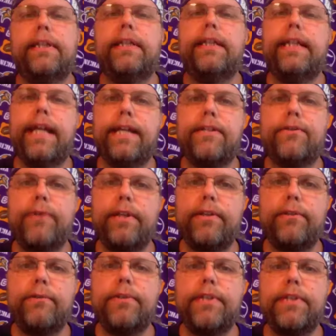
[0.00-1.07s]
He heads straight to
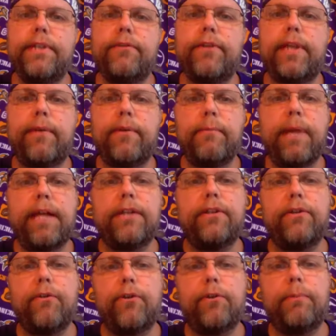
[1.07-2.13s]
the receiver, coming back to the
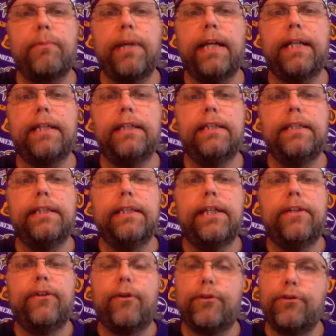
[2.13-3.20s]
quarterback.
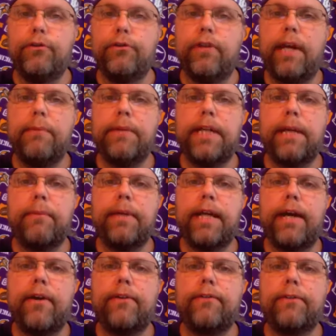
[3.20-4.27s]
There are 2 linemen coming
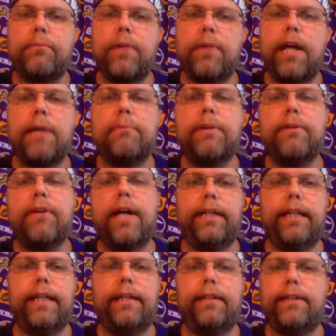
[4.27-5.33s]
out to block B-Rob,
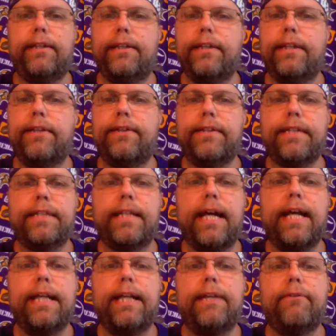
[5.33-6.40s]
and there is a
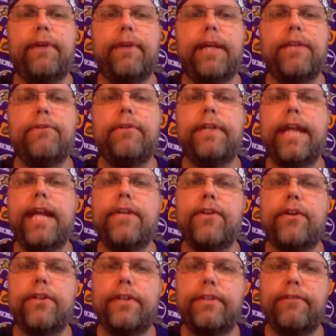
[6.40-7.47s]
tight end ready to engage
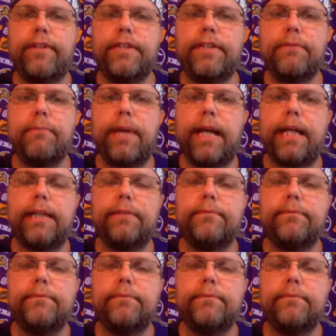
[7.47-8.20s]
our defensive back.